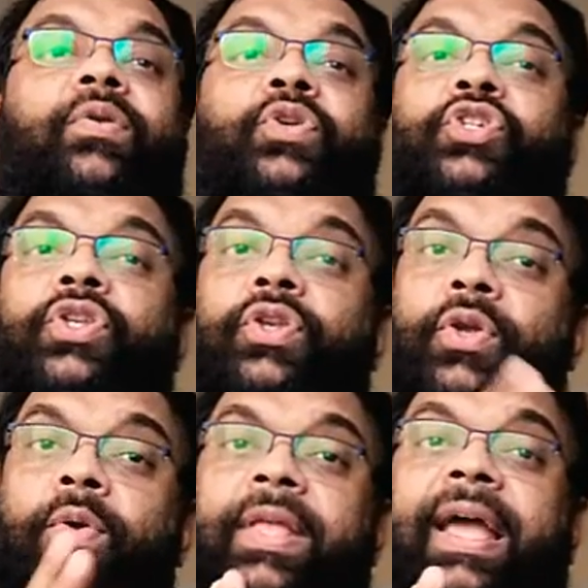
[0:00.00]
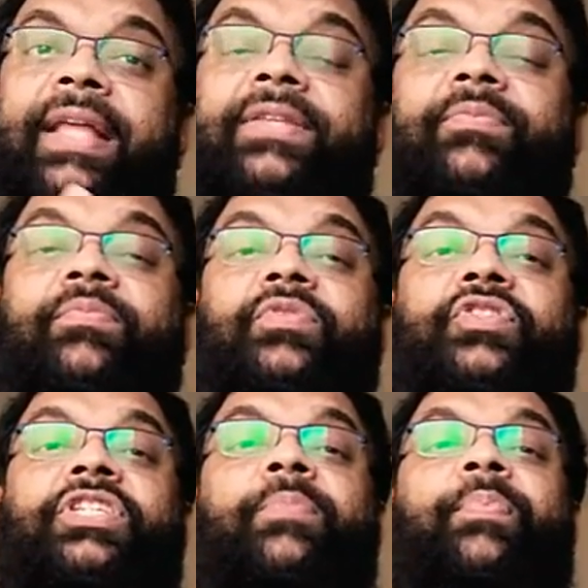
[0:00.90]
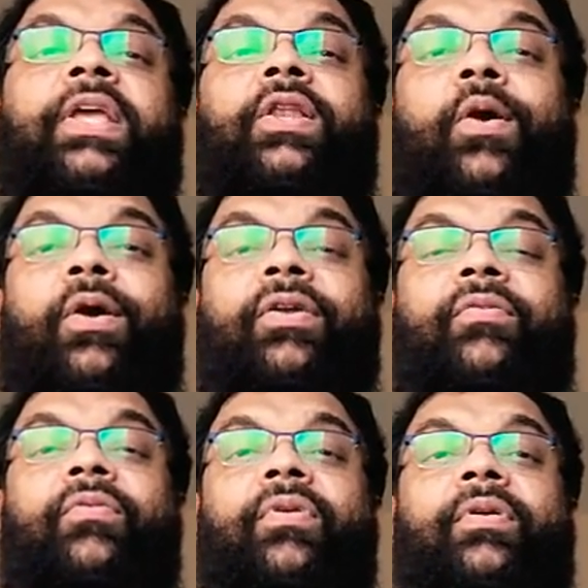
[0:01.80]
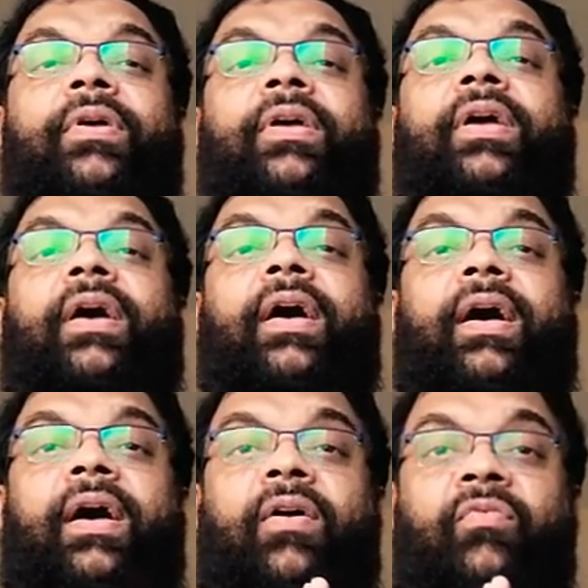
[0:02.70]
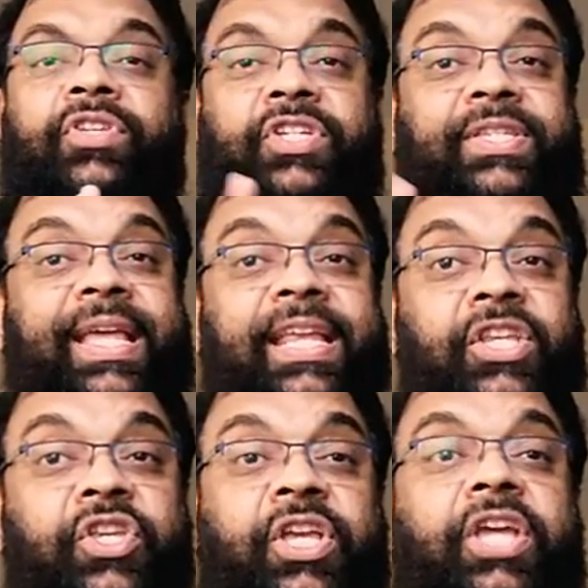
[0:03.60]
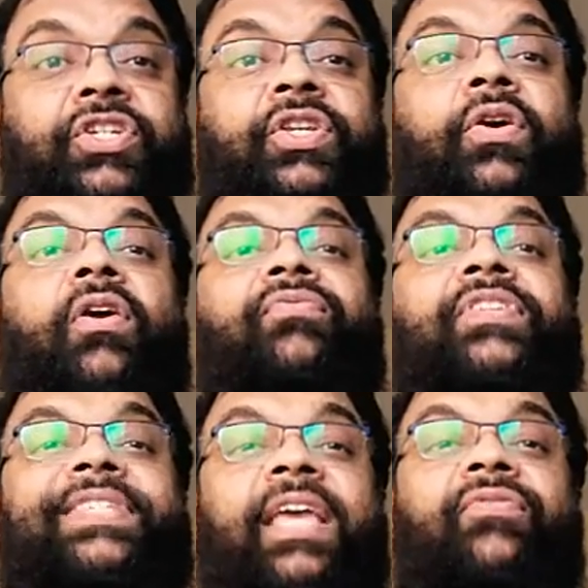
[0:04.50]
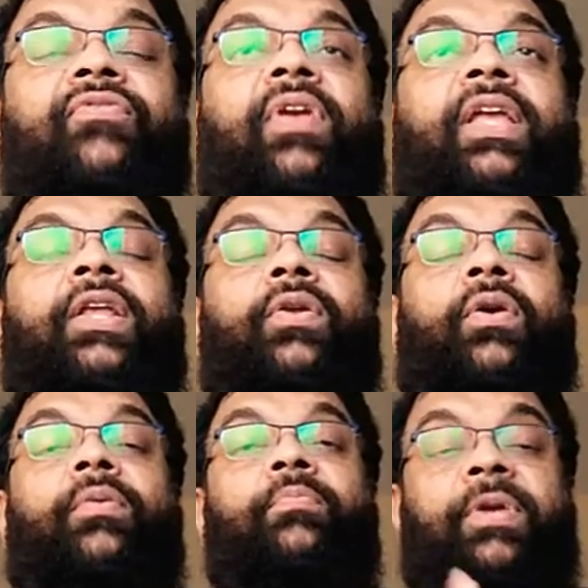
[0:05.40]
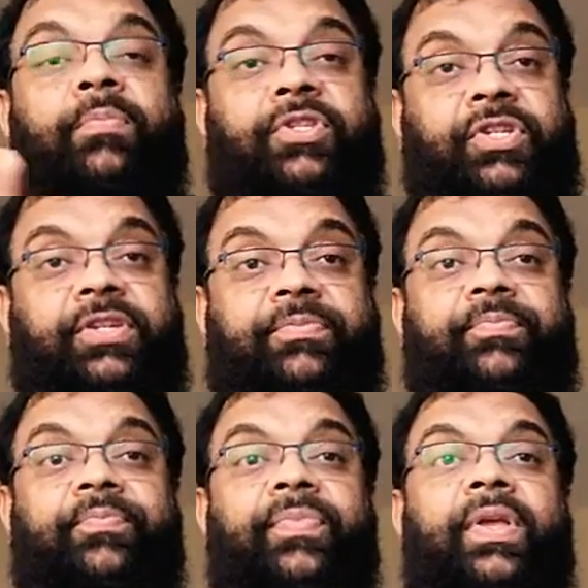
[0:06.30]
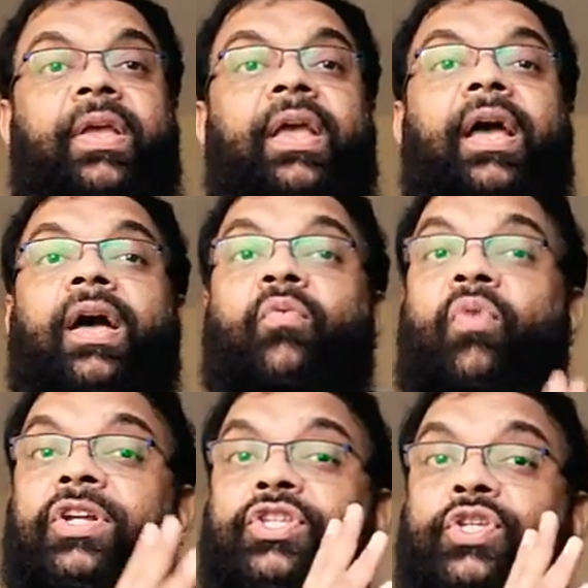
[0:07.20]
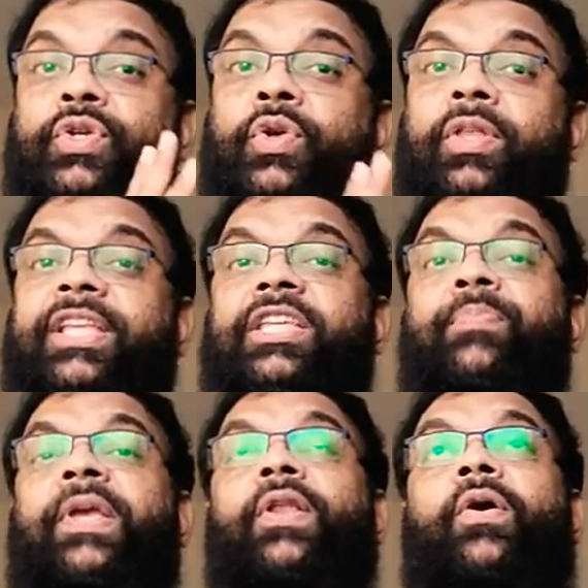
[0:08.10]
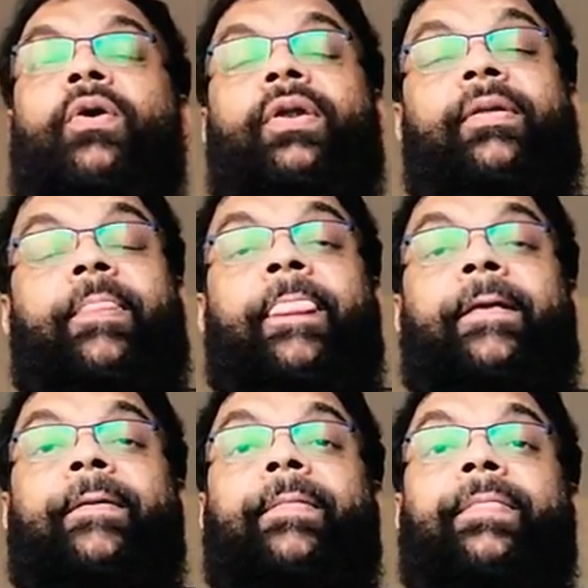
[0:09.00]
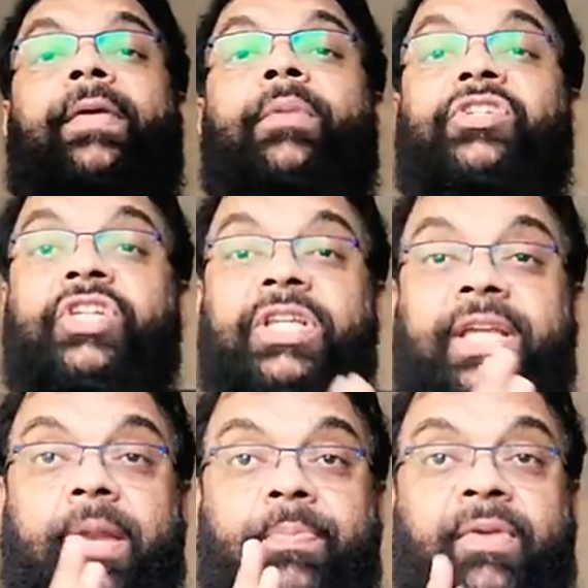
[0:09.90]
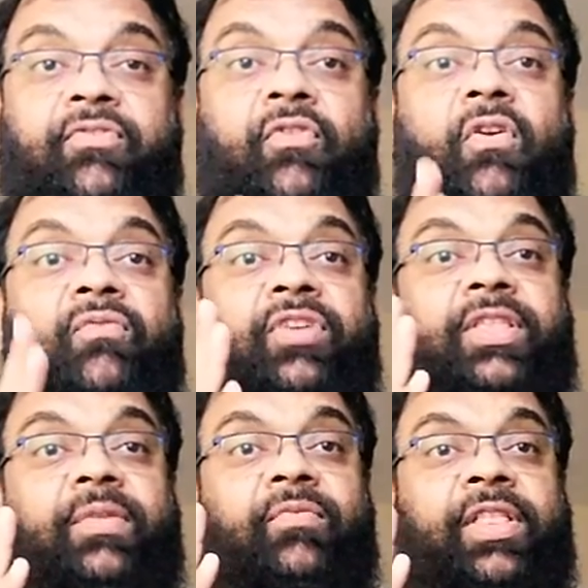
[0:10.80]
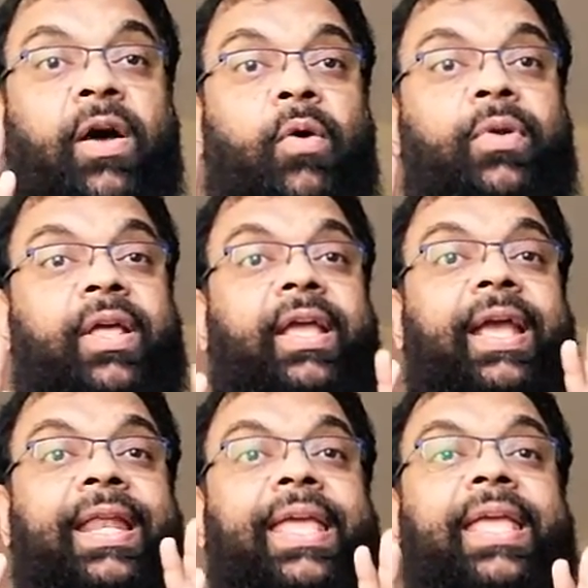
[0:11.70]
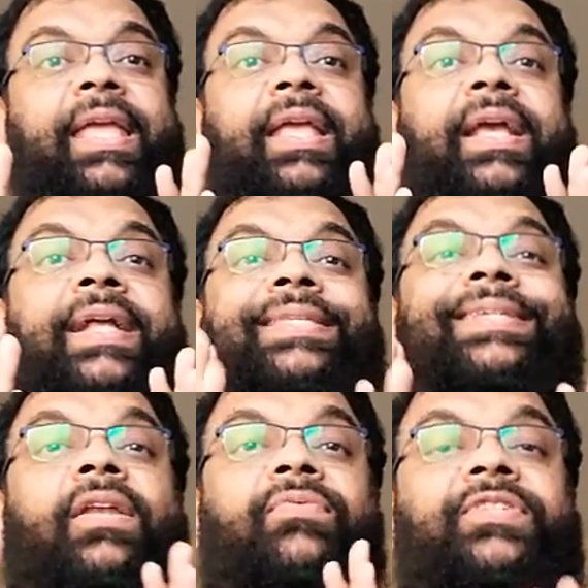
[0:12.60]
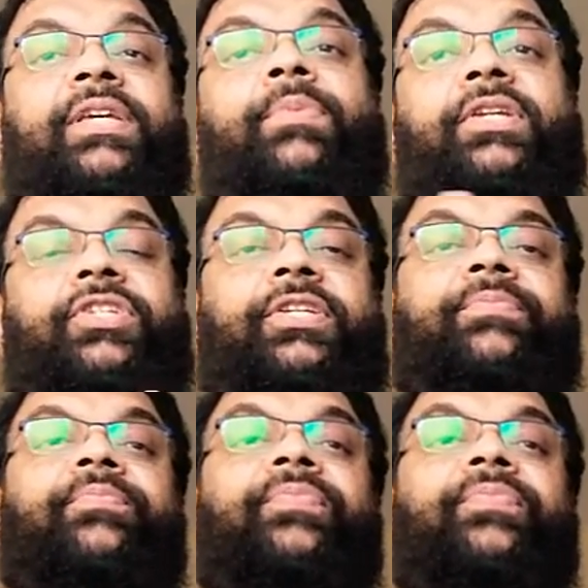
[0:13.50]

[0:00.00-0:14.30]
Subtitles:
You should know that tipping load, which is an indication of the safe working load permitted. Once you know the tipping load, the machine can perform without any concern of stability.